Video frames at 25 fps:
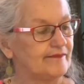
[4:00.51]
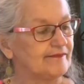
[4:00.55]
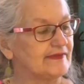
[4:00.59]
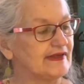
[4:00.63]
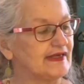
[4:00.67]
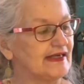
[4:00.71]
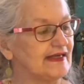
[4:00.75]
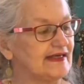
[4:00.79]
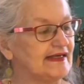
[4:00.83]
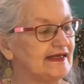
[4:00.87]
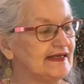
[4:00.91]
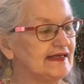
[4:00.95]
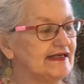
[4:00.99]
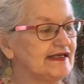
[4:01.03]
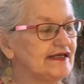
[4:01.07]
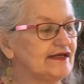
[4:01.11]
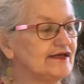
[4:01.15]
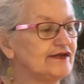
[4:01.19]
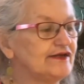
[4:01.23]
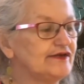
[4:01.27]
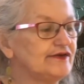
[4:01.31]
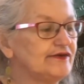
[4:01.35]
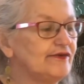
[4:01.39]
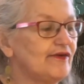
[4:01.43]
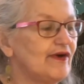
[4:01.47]
getting any
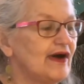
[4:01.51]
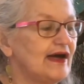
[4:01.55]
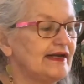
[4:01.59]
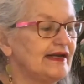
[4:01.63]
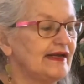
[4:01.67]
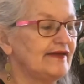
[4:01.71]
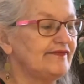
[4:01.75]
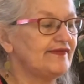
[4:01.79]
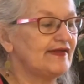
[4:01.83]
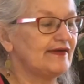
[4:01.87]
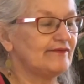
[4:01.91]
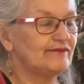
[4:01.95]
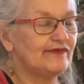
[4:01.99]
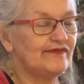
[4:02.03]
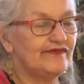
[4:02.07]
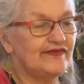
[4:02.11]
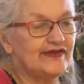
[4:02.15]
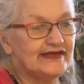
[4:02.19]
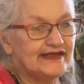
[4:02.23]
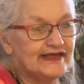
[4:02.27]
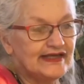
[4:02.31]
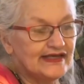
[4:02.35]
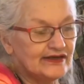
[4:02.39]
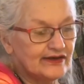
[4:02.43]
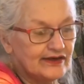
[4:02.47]
glue on it that will then
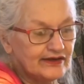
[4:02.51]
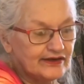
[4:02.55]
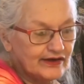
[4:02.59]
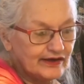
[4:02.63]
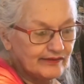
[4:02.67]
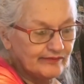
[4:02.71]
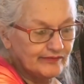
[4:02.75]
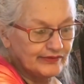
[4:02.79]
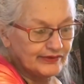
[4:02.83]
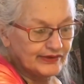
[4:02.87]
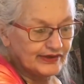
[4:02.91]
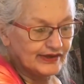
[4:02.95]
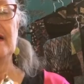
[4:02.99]
get on our book.